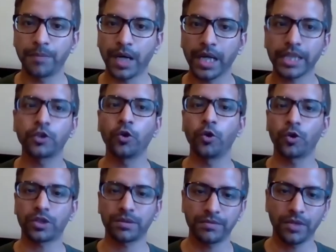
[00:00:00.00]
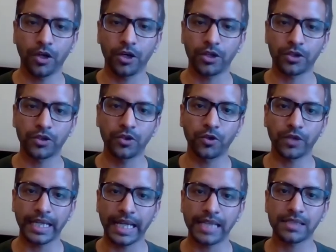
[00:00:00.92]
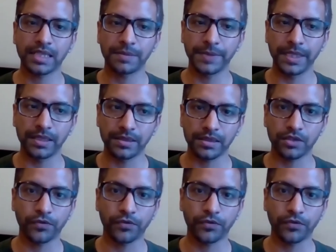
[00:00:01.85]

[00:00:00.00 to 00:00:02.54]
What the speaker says: by Coke or Coke enhanced experiences?